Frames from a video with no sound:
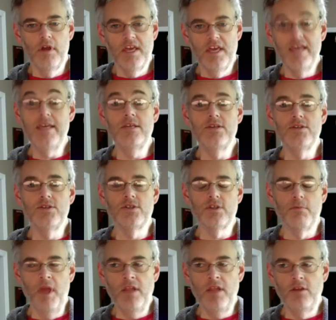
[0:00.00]
keys to
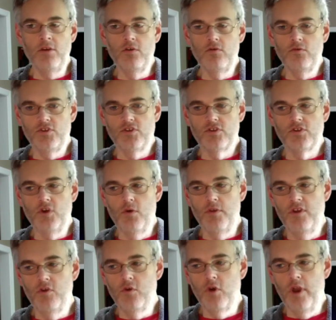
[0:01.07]
menus, so that
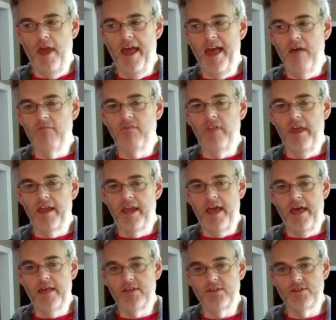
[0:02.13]
you could have like
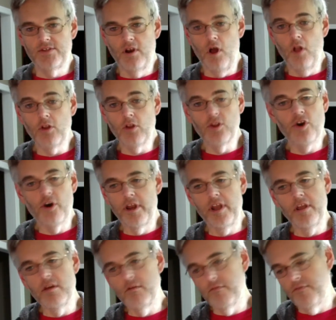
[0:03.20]
as an
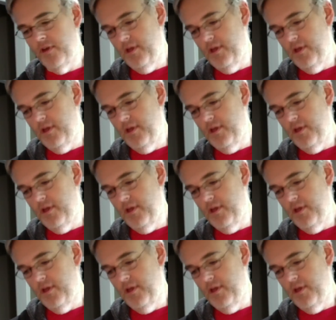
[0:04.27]
alternative,